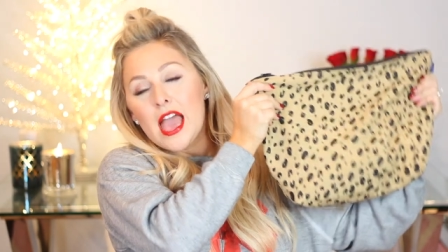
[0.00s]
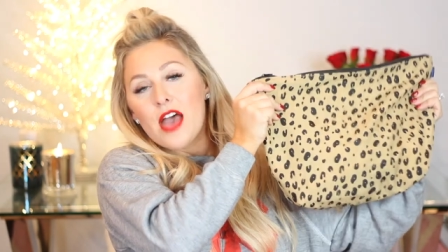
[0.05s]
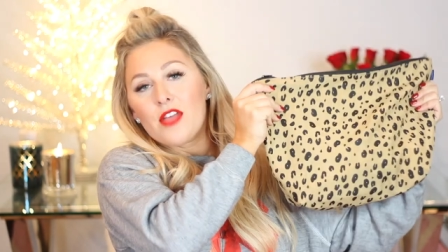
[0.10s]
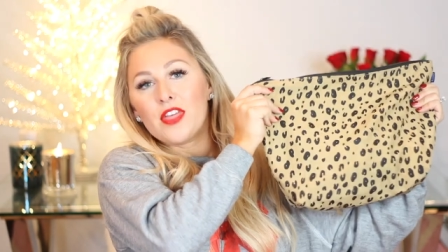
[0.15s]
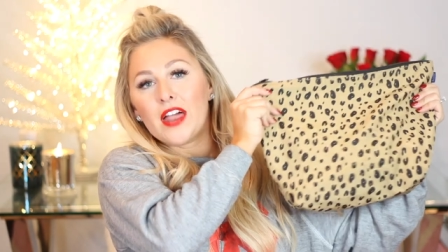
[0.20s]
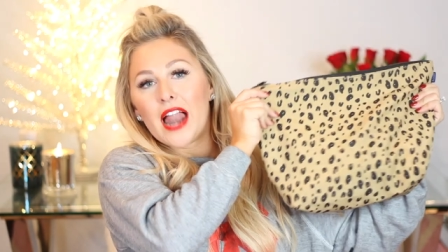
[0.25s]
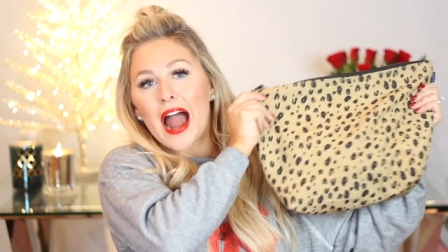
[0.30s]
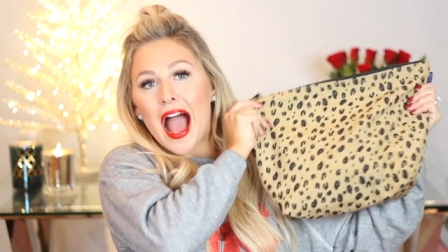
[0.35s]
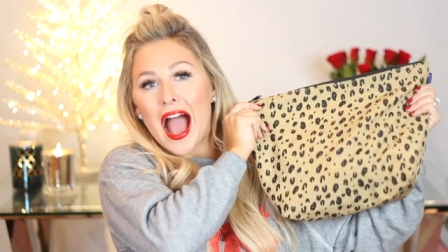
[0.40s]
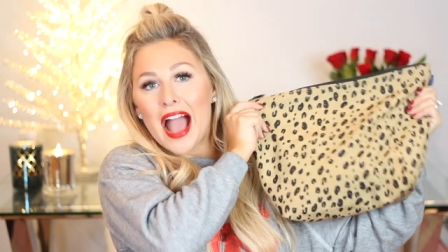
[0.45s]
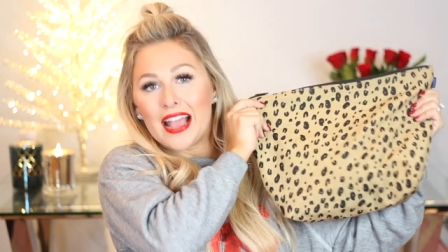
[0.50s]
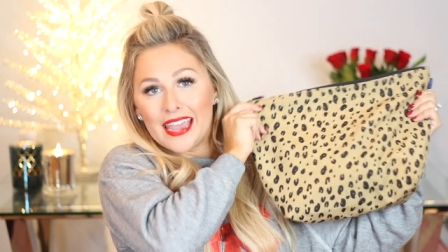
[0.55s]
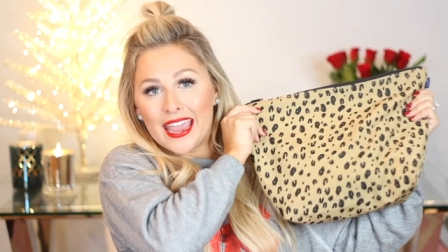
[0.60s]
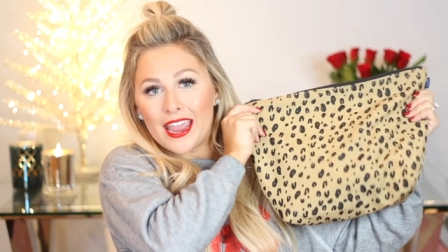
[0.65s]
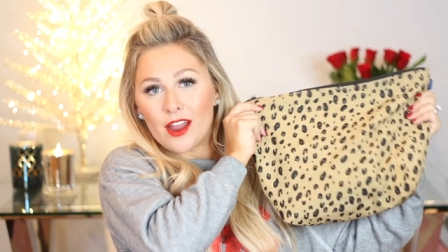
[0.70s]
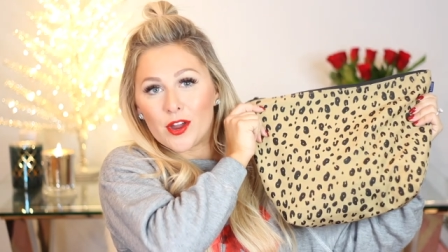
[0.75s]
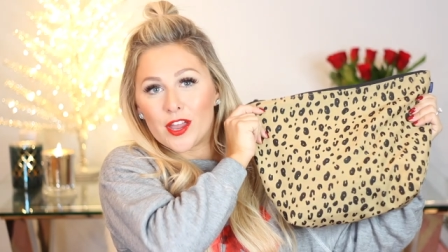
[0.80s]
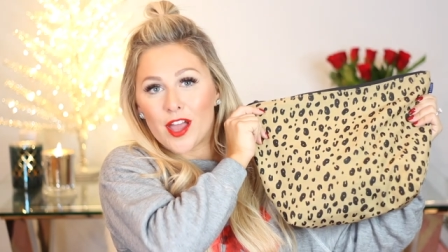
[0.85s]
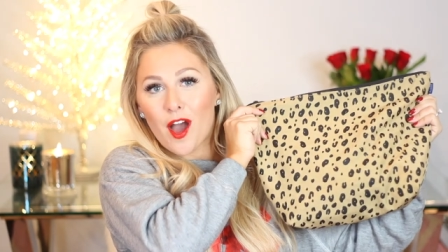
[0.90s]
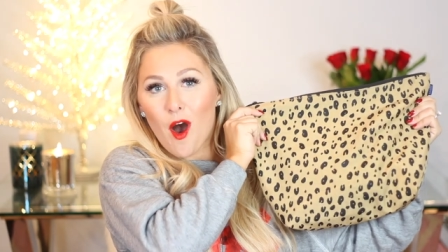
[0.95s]
that I
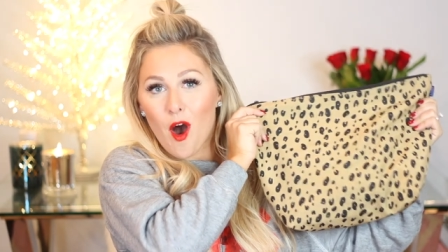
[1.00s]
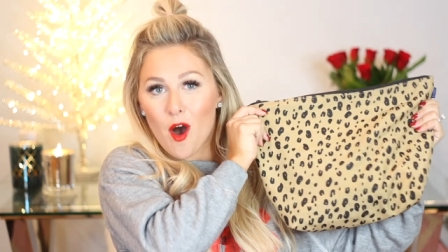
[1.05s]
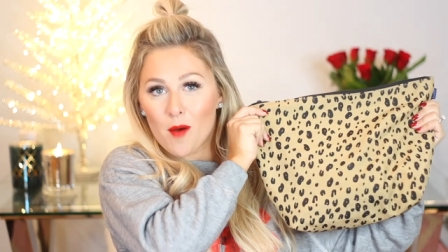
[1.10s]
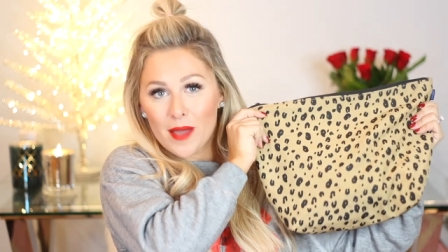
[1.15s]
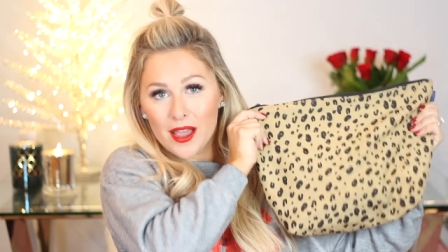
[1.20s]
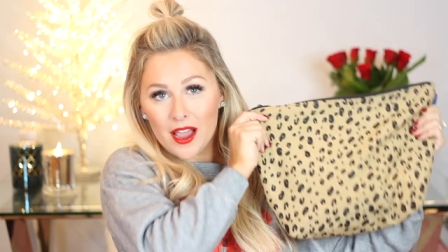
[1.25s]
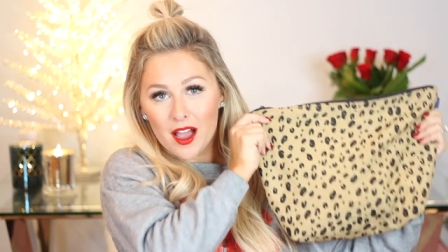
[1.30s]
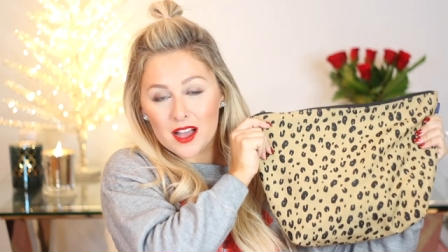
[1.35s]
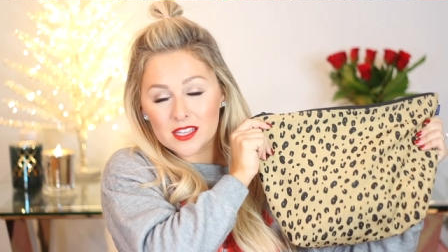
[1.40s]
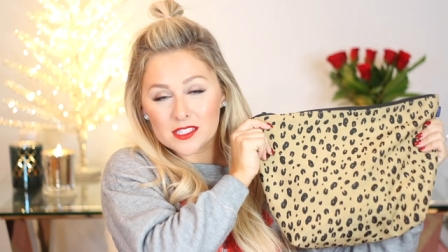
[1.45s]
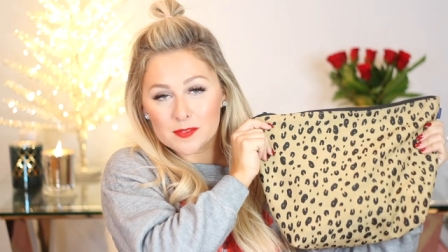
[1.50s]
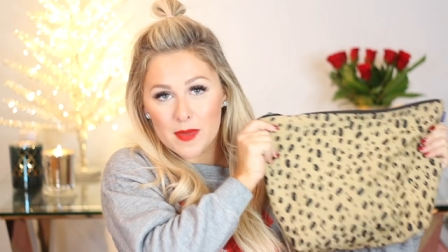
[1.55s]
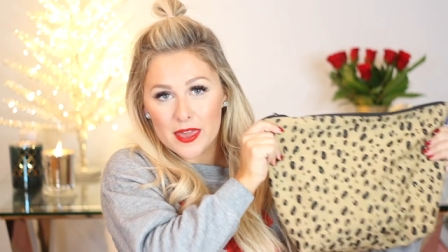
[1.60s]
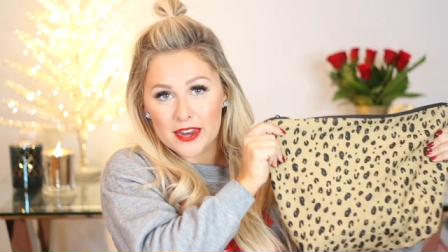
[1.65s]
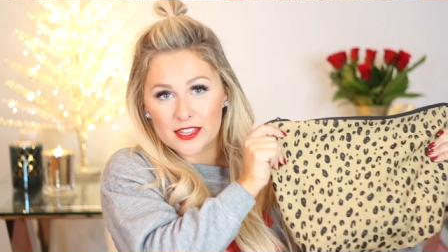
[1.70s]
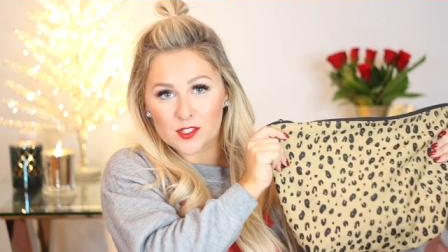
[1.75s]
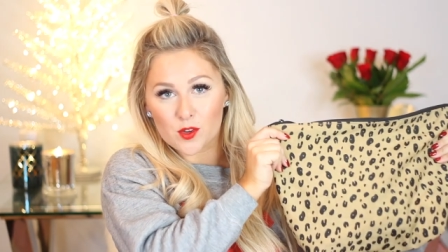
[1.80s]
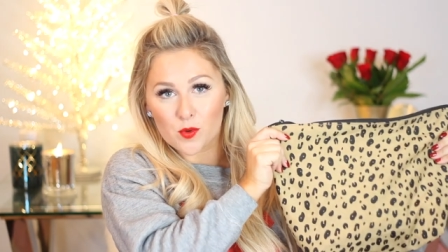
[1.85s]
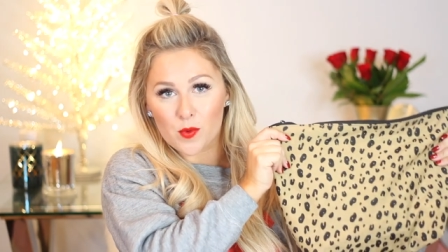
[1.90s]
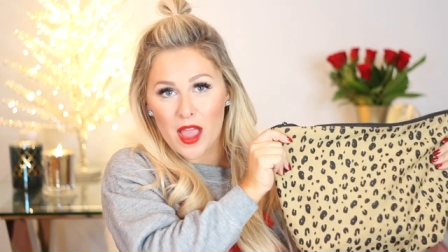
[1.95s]
carry all my
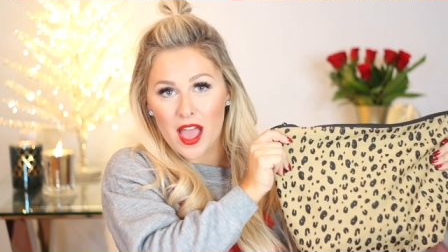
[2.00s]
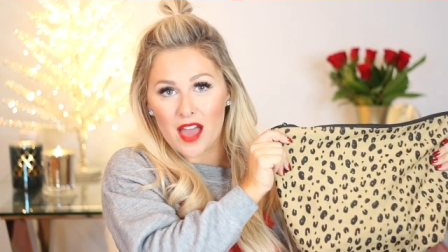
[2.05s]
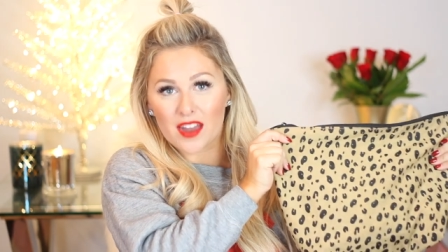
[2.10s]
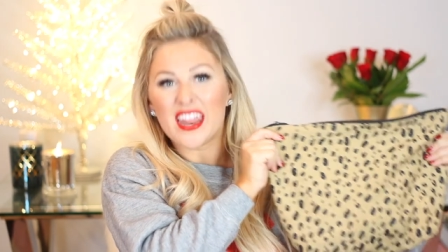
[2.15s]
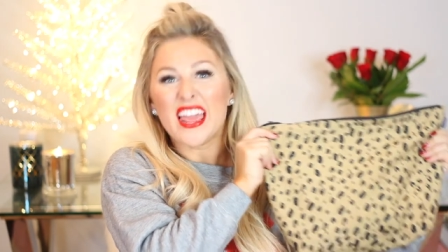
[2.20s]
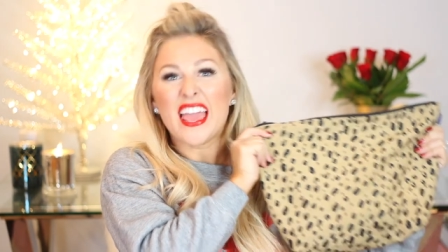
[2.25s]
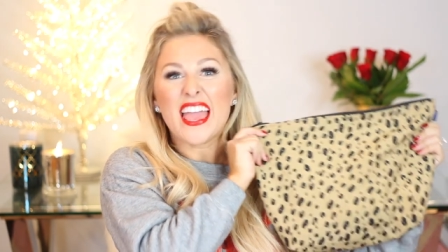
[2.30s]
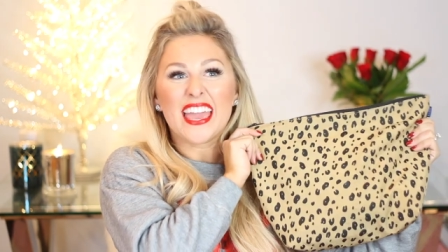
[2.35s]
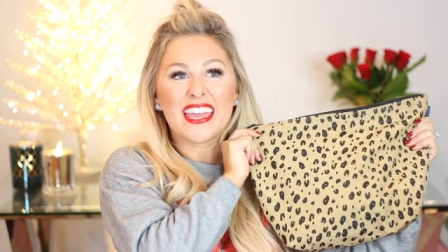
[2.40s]
cosmetics around